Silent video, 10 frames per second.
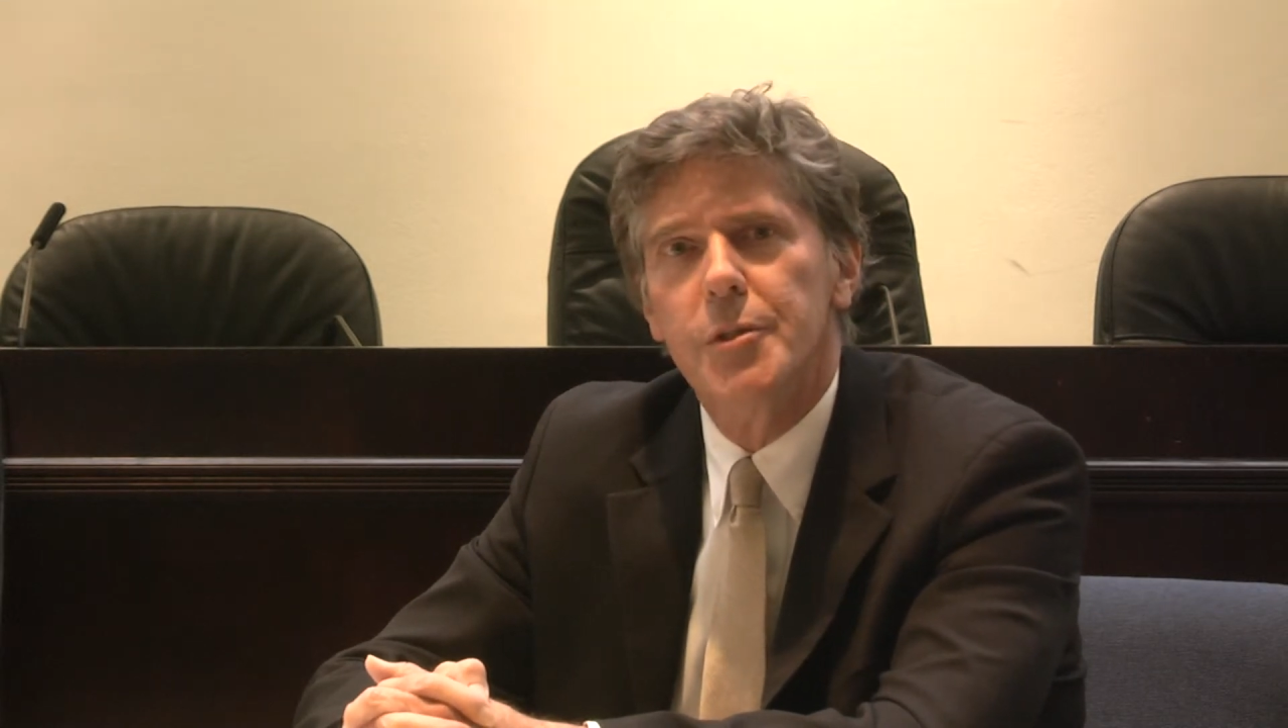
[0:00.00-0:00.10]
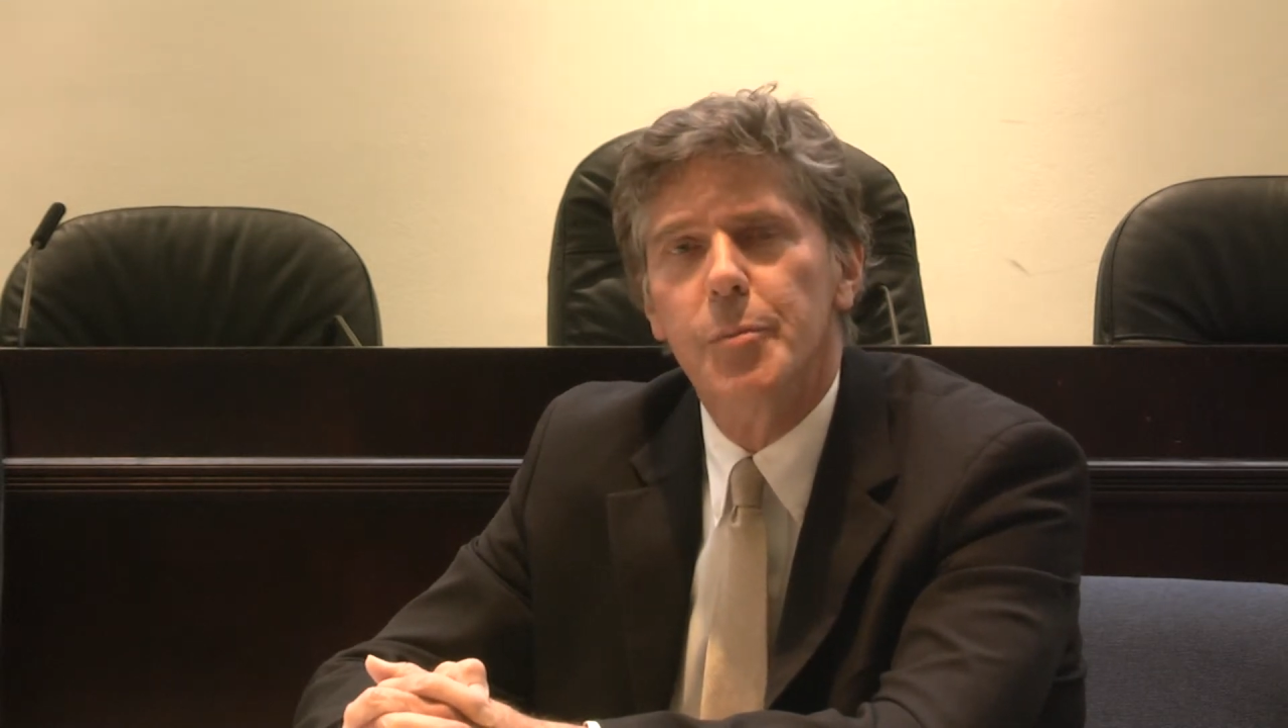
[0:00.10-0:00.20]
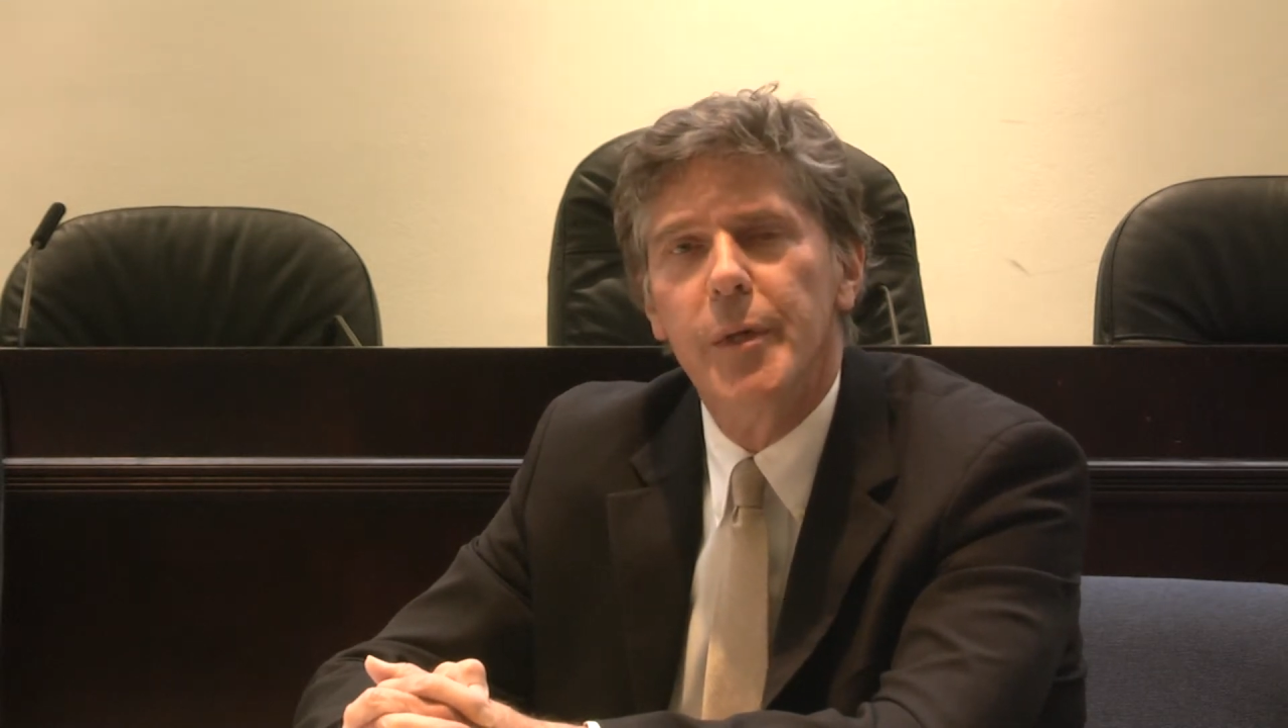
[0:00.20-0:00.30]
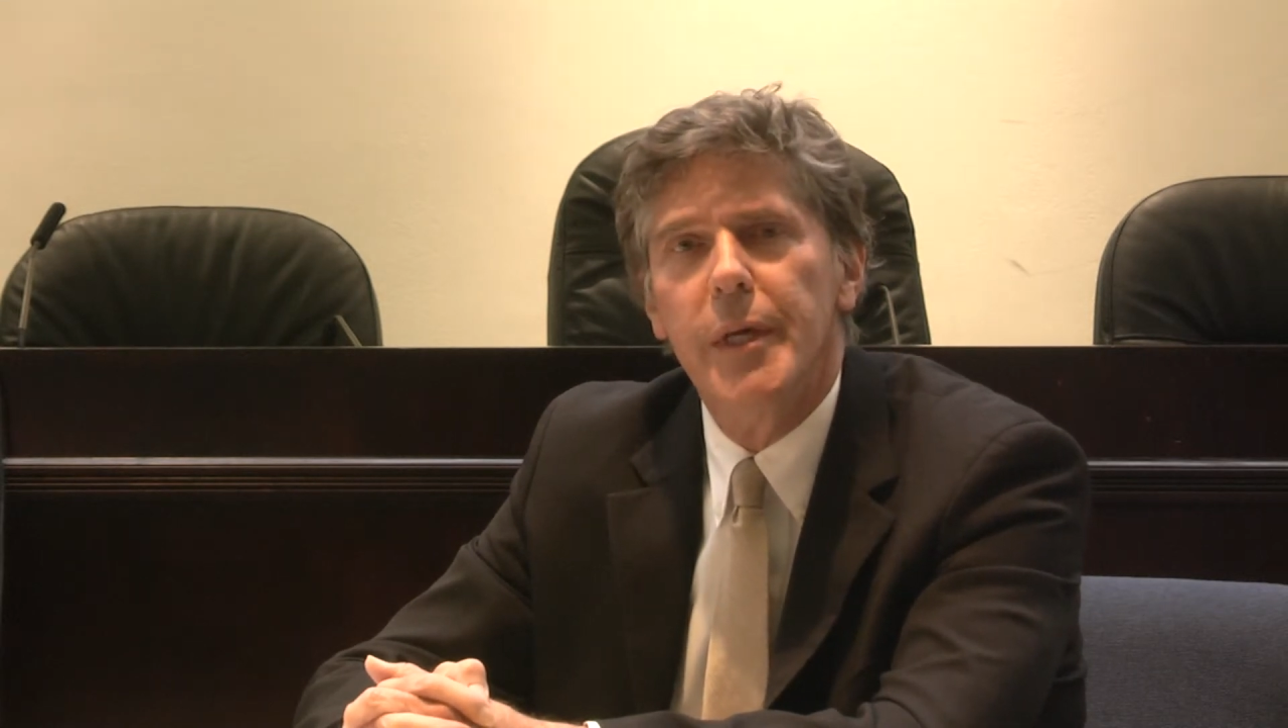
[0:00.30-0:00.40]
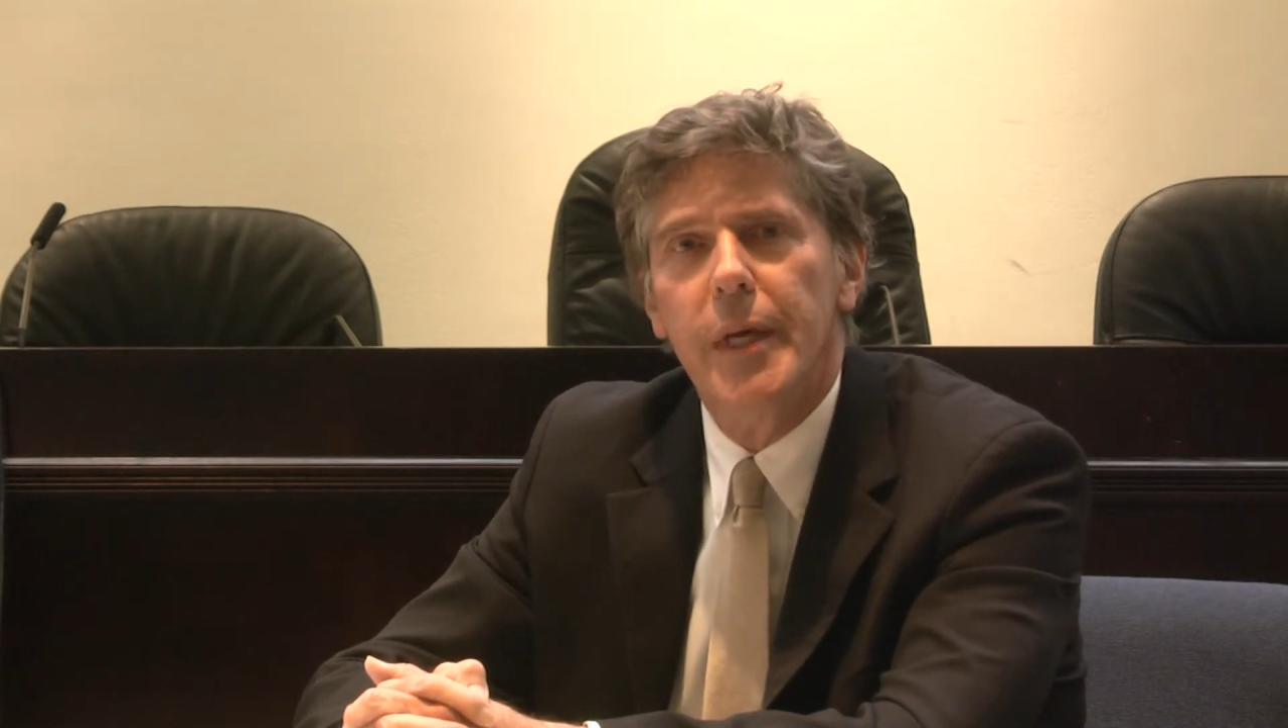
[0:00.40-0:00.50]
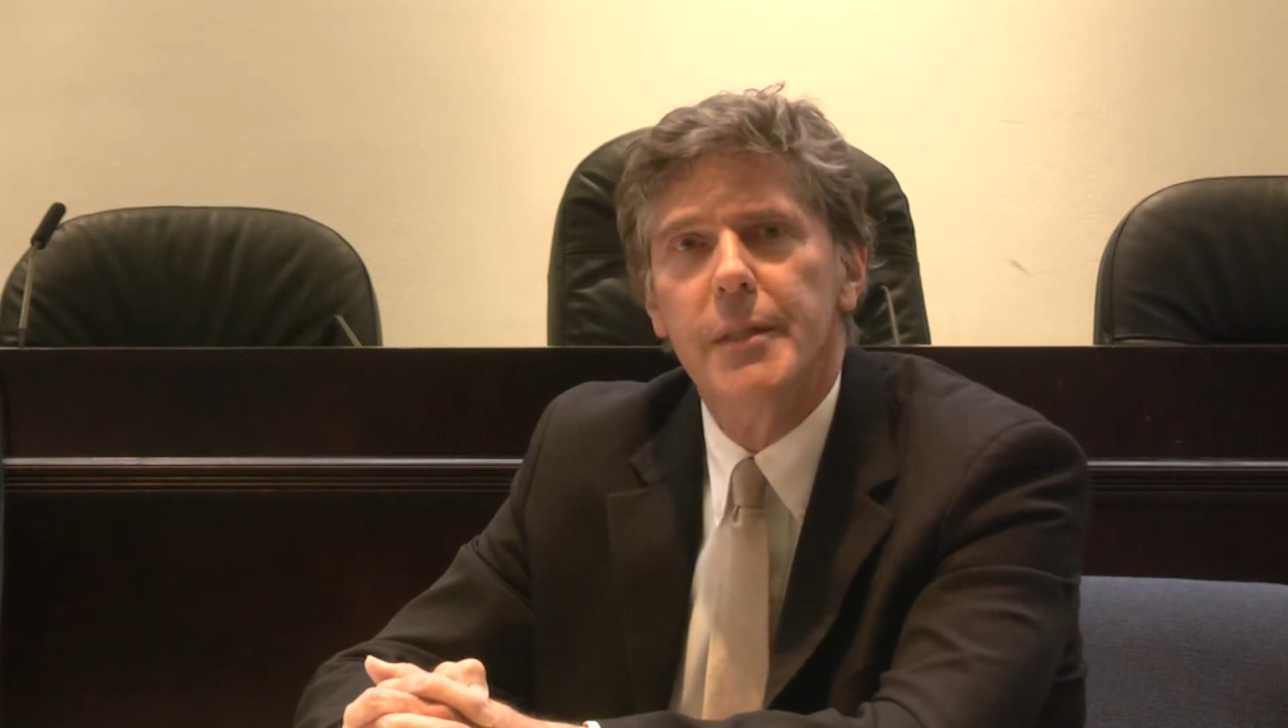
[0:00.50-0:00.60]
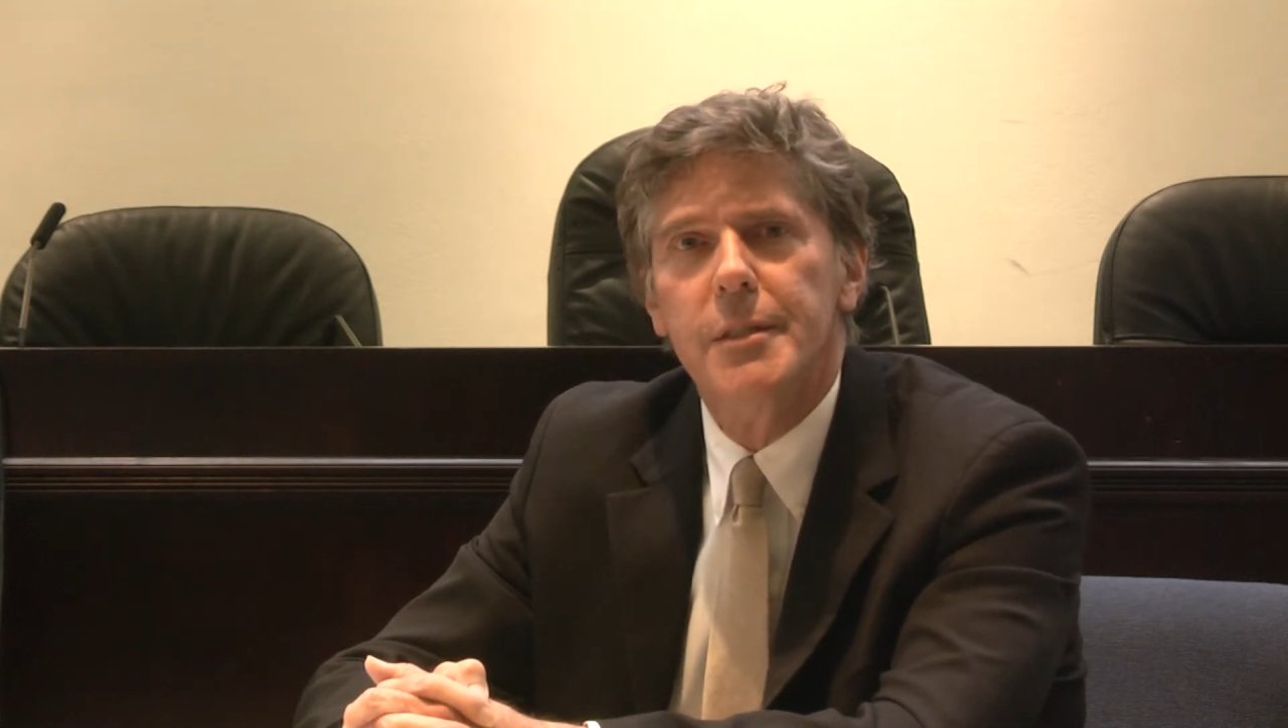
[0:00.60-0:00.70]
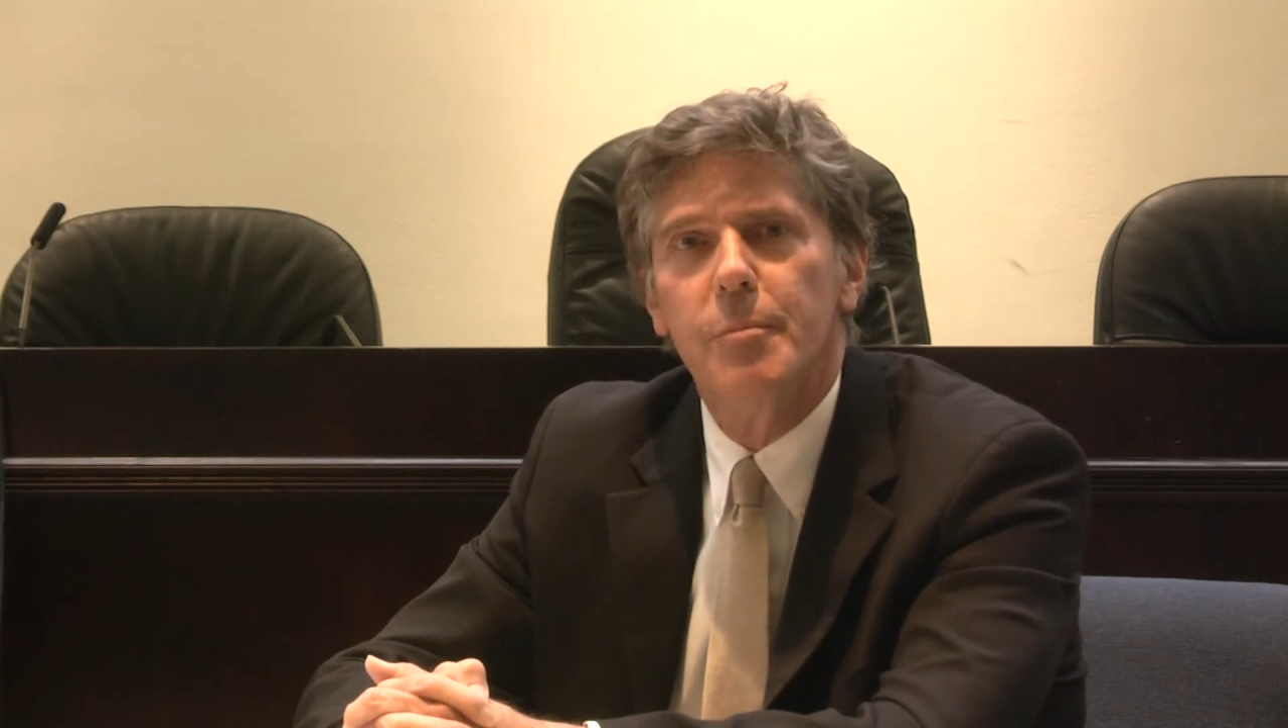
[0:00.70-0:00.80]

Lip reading: to me and to